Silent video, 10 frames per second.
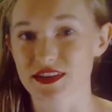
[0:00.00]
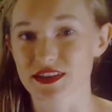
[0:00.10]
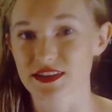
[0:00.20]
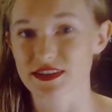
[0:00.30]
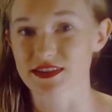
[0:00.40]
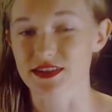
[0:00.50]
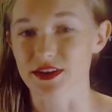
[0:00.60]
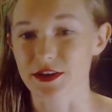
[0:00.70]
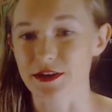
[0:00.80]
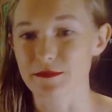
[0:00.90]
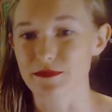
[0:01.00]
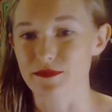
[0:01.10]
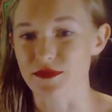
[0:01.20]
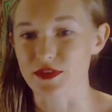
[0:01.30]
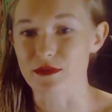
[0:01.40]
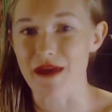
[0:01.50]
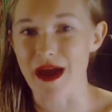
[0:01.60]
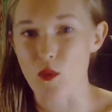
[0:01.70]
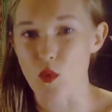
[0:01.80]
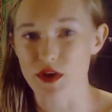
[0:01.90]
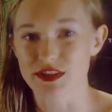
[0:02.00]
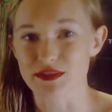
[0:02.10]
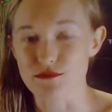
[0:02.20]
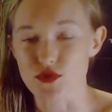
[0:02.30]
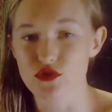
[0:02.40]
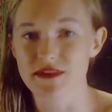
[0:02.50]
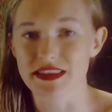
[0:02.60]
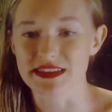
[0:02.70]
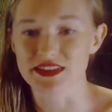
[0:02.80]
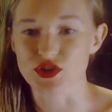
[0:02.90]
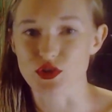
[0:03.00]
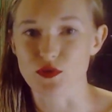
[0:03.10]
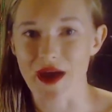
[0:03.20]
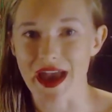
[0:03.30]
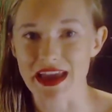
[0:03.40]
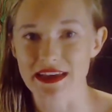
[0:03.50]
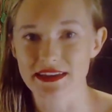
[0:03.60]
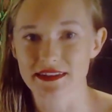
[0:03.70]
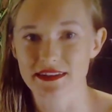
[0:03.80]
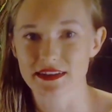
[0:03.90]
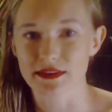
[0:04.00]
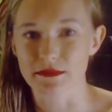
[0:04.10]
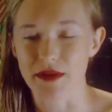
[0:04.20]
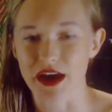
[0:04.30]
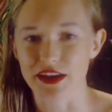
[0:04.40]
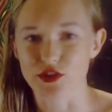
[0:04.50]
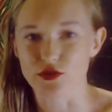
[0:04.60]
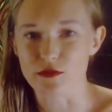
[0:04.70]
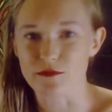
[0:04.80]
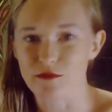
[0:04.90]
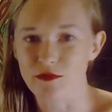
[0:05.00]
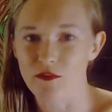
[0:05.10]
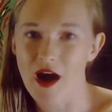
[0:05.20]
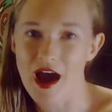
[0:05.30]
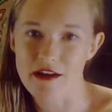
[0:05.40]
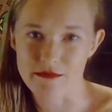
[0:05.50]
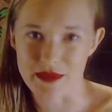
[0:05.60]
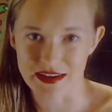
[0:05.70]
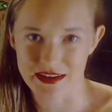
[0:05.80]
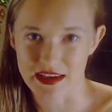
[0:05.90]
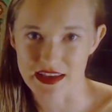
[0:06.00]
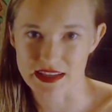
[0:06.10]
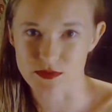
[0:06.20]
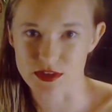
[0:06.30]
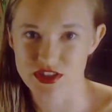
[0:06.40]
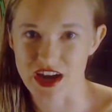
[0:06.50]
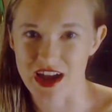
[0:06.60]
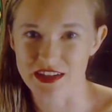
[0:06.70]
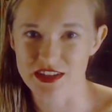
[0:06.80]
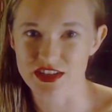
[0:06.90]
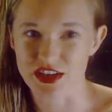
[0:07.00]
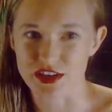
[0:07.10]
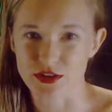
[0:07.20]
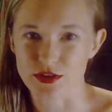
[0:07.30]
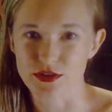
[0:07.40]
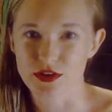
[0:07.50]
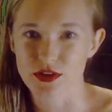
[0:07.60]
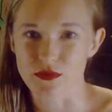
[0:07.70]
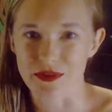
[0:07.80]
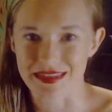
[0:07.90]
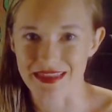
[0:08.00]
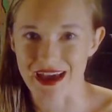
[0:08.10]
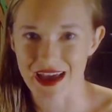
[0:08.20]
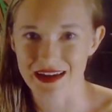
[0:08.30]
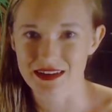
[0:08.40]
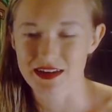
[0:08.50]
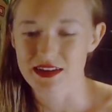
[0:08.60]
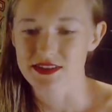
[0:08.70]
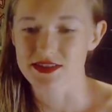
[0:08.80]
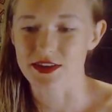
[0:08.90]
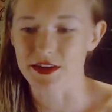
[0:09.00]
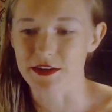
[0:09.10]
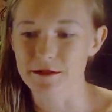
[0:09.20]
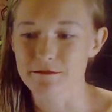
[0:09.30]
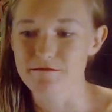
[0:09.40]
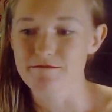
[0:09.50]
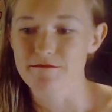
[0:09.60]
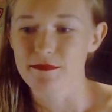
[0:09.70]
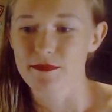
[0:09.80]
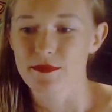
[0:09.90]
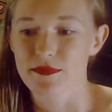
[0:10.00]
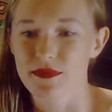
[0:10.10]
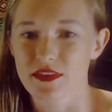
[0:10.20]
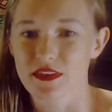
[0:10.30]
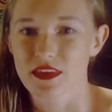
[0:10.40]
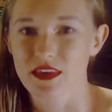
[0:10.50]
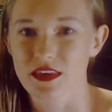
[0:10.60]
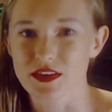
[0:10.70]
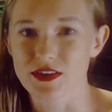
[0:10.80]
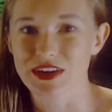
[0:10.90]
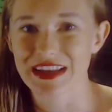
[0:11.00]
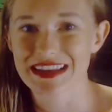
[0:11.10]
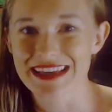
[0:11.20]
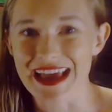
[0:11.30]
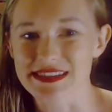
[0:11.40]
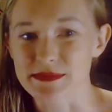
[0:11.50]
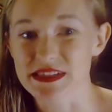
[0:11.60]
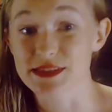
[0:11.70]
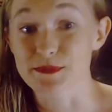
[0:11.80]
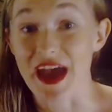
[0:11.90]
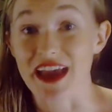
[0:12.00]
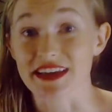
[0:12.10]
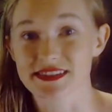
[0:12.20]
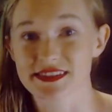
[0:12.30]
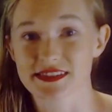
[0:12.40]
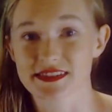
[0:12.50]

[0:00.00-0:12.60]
So you might want to move in this new way, but your environment is what's challenging you with that. So you need to get some space,